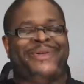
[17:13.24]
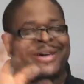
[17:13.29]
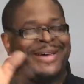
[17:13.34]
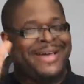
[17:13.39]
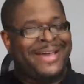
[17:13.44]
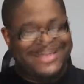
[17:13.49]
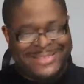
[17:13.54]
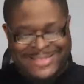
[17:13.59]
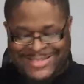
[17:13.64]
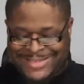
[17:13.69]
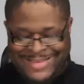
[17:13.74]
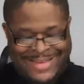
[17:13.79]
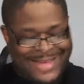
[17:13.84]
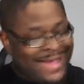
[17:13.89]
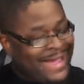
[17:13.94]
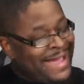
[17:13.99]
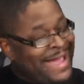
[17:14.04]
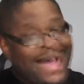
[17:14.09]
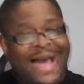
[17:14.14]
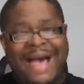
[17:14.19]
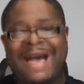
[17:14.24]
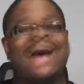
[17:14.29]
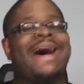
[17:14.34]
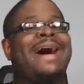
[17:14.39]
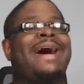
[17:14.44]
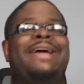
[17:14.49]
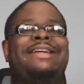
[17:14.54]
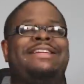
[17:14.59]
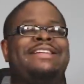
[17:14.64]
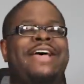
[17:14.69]
But
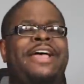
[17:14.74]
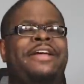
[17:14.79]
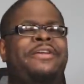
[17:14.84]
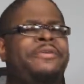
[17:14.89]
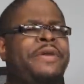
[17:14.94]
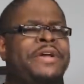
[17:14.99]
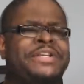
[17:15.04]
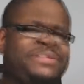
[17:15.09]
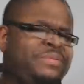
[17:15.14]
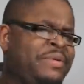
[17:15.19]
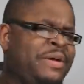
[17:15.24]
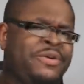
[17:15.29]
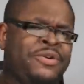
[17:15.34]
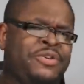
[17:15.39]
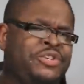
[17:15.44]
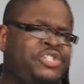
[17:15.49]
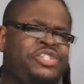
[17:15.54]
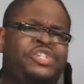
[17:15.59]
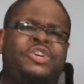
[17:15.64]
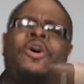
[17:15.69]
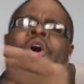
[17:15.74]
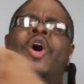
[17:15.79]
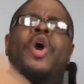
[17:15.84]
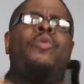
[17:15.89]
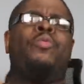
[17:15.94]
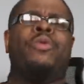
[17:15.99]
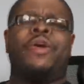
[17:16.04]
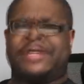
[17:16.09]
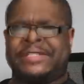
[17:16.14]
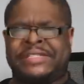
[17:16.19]
I digress, readers, your
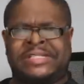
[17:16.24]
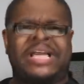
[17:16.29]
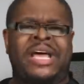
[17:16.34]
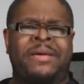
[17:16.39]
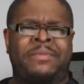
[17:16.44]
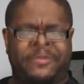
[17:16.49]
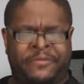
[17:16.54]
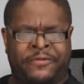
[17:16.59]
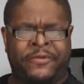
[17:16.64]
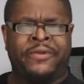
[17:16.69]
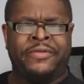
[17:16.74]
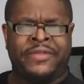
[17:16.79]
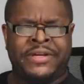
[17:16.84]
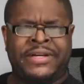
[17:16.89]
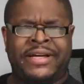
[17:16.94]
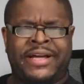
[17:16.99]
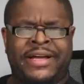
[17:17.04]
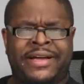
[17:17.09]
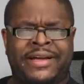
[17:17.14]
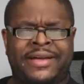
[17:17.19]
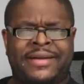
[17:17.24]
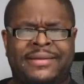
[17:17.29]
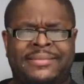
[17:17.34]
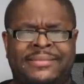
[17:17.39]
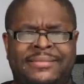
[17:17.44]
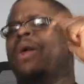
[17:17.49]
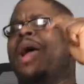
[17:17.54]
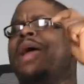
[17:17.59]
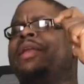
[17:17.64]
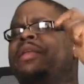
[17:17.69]
homework assignment for the day.
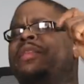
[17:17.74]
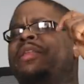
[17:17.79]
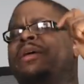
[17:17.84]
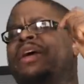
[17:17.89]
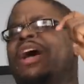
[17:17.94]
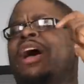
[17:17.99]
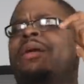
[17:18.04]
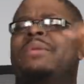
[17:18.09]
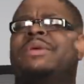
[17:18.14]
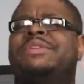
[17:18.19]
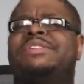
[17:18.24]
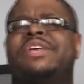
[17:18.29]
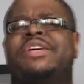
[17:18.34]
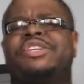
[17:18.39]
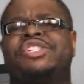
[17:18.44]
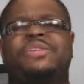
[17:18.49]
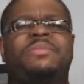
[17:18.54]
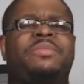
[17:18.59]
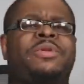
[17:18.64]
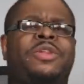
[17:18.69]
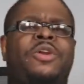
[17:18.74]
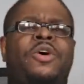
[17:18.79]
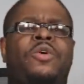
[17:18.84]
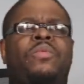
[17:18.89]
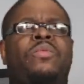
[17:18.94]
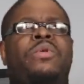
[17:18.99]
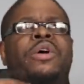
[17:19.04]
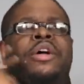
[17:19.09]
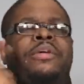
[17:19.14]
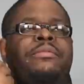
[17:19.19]
Write in the comment section below
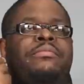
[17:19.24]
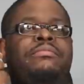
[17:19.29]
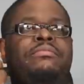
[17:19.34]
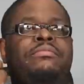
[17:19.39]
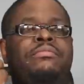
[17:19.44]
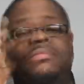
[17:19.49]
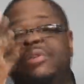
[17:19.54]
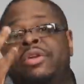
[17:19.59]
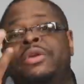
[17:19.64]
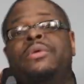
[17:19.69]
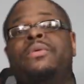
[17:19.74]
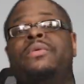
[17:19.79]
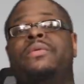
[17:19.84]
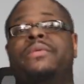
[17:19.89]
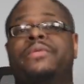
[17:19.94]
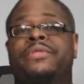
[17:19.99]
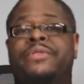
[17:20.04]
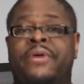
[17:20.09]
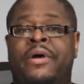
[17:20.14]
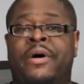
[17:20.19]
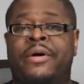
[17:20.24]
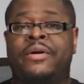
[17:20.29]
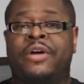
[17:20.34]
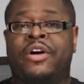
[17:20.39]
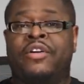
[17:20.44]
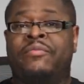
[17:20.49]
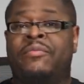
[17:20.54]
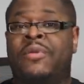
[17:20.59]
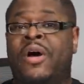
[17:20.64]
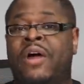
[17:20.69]
what you thought
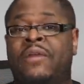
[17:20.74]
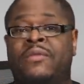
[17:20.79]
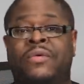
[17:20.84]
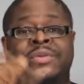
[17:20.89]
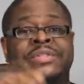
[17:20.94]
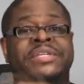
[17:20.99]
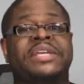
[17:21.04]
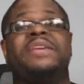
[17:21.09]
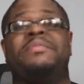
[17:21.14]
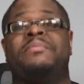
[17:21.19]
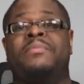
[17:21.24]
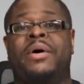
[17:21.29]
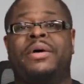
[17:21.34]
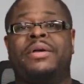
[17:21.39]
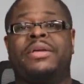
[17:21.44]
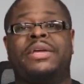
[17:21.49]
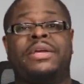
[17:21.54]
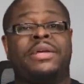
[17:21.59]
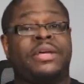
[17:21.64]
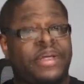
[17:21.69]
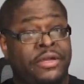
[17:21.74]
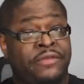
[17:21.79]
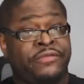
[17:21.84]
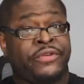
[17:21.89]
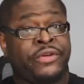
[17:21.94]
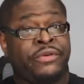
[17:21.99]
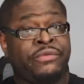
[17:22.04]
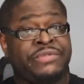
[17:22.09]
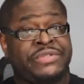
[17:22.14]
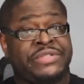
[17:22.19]
of Marvel's Hitmonkey
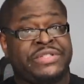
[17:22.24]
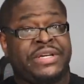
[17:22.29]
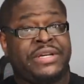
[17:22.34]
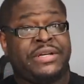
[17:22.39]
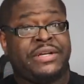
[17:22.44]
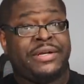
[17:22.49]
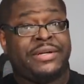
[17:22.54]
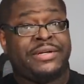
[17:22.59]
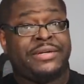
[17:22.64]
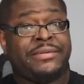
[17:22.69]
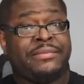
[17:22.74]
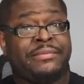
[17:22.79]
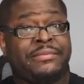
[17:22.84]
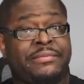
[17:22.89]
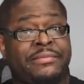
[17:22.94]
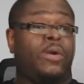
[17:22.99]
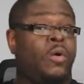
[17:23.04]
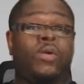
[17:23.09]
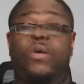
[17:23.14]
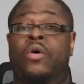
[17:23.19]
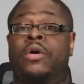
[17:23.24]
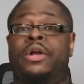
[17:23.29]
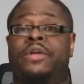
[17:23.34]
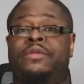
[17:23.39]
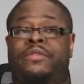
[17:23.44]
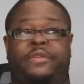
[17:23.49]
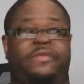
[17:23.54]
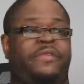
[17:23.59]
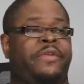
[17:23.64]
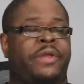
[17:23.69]
if you've seen it. Or
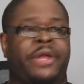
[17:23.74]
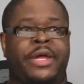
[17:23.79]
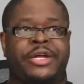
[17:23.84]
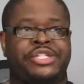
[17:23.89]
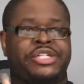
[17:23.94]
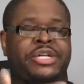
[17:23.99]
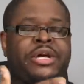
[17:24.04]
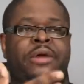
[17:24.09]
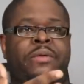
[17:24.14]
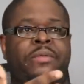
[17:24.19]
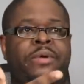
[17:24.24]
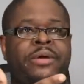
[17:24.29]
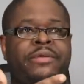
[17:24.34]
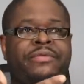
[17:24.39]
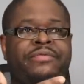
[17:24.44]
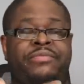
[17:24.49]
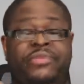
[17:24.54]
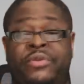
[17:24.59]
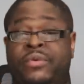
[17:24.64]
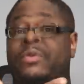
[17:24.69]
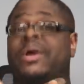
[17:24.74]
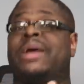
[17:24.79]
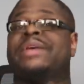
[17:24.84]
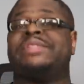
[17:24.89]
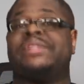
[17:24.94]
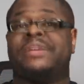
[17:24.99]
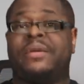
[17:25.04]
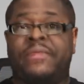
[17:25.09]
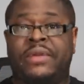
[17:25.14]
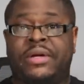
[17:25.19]
if you feel like sharing with the
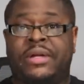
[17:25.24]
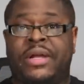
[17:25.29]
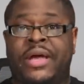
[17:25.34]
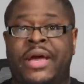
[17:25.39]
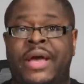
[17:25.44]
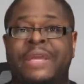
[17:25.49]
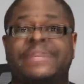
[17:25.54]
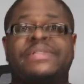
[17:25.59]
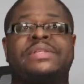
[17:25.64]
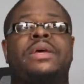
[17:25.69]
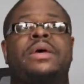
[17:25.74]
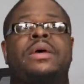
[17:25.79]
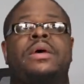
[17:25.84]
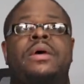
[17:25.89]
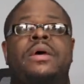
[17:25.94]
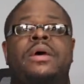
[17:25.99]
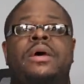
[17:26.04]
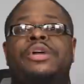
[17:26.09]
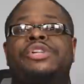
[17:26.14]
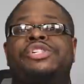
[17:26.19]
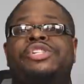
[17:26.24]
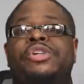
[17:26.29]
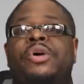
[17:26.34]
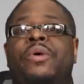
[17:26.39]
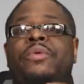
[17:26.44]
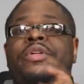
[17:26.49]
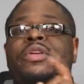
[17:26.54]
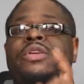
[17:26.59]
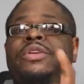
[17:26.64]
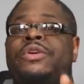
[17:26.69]
rest of the class, a
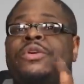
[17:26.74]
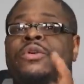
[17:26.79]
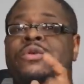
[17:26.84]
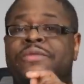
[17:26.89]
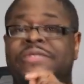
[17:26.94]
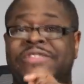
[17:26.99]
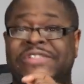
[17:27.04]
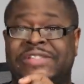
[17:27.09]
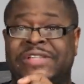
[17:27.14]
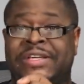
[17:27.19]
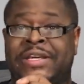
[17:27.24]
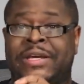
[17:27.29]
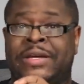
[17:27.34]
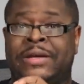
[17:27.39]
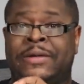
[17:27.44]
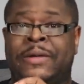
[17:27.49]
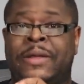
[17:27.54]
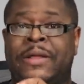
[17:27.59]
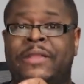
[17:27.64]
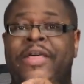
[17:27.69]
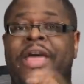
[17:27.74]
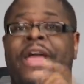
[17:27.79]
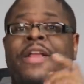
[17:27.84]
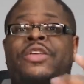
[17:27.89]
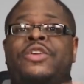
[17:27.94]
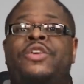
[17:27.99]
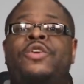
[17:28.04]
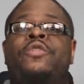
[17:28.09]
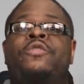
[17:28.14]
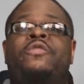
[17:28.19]
show that you've seen
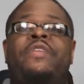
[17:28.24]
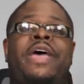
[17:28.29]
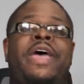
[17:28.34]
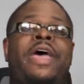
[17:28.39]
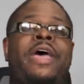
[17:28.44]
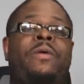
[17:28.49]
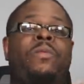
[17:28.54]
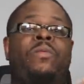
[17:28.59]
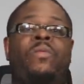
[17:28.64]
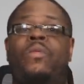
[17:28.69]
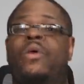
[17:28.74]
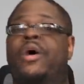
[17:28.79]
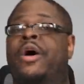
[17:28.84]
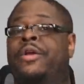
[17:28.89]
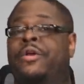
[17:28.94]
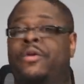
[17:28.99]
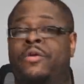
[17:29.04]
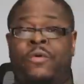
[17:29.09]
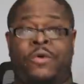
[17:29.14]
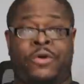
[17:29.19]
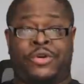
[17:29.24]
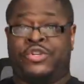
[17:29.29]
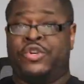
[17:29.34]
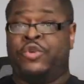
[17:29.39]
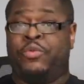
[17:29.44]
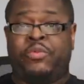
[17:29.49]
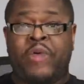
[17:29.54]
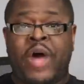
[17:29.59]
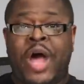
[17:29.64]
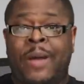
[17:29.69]
that you've had one or
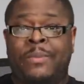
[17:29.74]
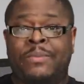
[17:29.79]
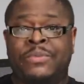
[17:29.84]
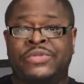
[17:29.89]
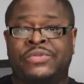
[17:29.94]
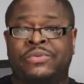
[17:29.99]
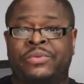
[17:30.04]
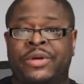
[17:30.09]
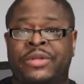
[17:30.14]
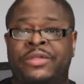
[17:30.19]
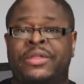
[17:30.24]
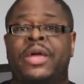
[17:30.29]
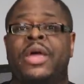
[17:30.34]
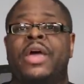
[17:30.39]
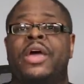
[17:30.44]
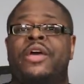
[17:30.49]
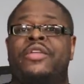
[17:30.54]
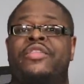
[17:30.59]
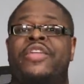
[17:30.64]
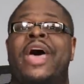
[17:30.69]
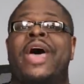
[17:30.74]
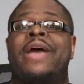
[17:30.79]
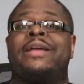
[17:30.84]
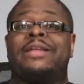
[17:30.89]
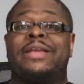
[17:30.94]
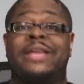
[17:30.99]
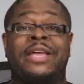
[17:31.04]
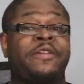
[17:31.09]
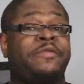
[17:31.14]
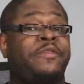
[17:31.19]
two problems with
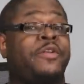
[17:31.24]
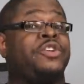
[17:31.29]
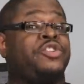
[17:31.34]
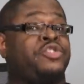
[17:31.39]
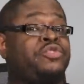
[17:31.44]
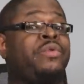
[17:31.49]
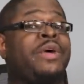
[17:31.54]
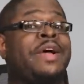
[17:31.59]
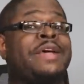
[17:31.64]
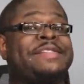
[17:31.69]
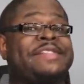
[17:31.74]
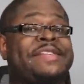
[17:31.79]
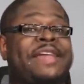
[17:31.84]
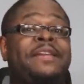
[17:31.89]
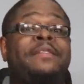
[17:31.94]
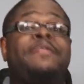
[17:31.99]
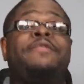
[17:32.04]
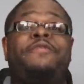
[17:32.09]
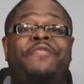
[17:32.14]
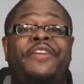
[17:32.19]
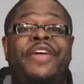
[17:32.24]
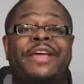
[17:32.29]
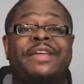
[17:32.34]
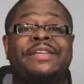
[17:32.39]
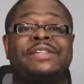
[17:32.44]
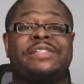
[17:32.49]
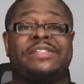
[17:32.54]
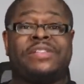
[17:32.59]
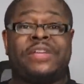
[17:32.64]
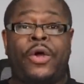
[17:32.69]
that if addressed and
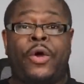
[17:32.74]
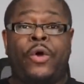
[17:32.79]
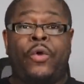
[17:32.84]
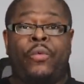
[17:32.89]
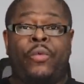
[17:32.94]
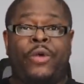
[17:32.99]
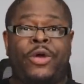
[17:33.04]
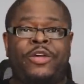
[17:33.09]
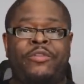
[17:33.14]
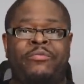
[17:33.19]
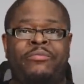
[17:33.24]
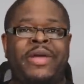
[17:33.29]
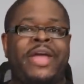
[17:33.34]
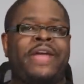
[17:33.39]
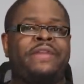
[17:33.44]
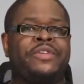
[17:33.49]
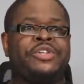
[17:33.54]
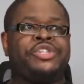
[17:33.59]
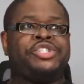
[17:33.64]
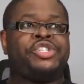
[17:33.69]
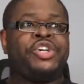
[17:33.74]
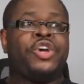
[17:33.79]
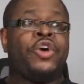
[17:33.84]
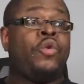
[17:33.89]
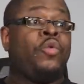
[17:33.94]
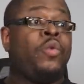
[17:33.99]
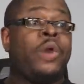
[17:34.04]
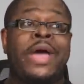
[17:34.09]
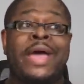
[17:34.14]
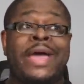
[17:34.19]
fixed would have made the
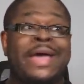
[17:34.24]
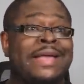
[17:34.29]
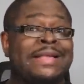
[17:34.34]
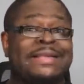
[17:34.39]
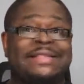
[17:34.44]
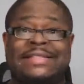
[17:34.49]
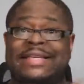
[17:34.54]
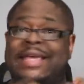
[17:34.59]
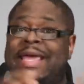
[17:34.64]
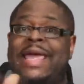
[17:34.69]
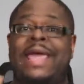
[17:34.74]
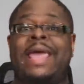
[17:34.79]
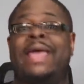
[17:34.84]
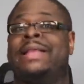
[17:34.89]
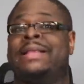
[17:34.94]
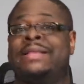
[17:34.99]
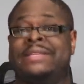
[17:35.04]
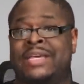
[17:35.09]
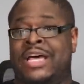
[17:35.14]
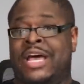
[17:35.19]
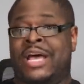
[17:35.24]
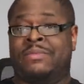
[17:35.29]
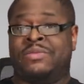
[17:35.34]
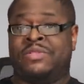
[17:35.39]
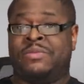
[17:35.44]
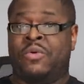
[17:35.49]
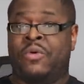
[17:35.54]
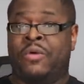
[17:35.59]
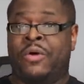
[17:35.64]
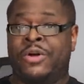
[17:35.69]
show 10
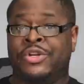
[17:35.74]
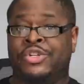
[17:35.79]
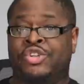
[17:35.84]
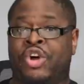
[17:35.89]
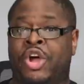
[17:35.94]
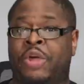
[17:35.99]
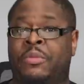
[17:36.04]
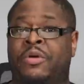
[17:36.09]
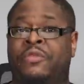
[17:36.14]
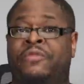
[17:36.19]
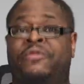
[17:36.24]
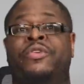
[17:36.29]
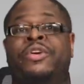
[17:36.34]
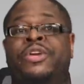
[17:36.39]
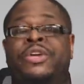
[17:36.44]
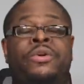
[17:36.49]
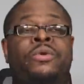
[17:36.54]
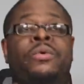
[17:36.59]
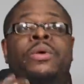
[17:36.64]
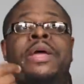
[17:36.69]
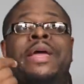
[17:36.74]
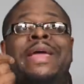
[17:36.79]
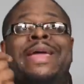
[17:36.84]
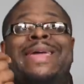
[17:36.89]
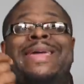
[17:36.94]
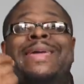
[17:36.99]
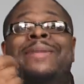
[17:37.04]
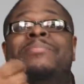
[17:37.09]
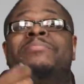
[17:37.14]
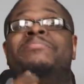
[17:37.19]
times more enjoyable for you
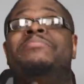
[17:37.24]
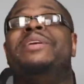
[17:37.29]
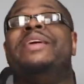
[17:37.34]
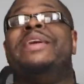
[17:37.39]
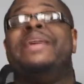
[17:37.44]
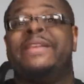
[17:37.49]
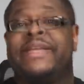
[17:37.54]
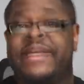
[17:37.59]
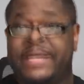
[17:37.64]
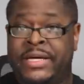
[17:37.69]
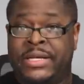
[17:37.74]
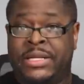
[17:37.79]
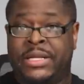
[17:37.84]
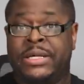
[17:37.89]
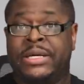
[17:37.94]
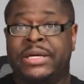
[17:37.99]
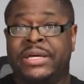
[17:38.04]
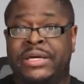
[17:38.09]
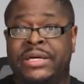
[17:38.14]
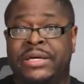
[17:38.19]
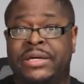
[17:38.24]
immediately.